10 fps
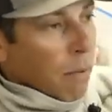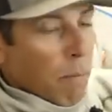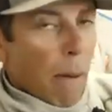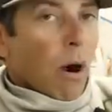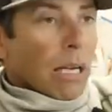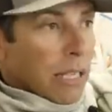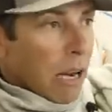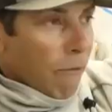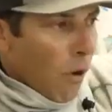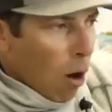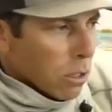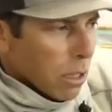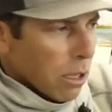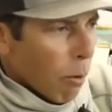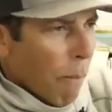Remember I said it falls a
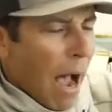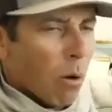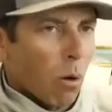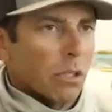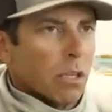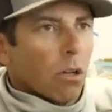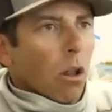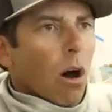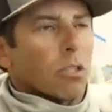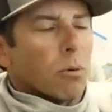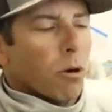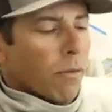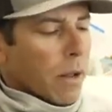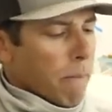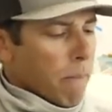little backwards and the claws are
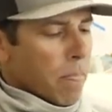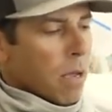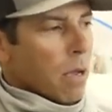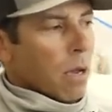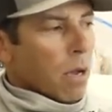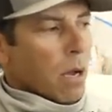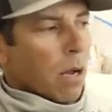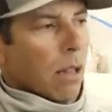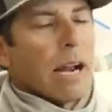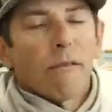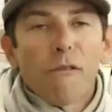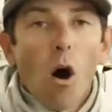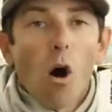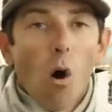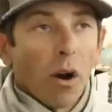moving? Let it
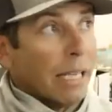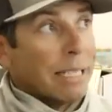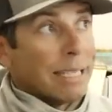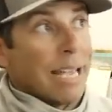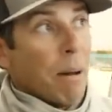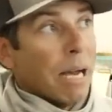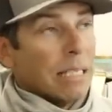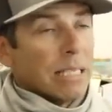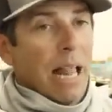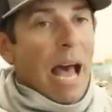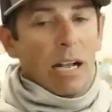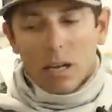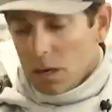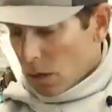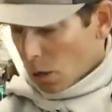fall on a semi-slack
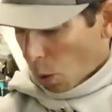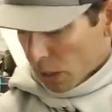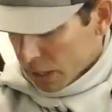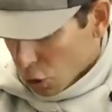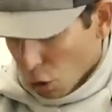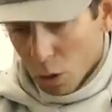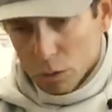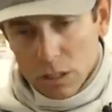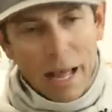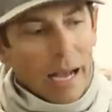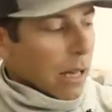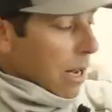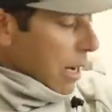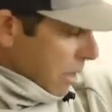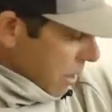or controlled slack line.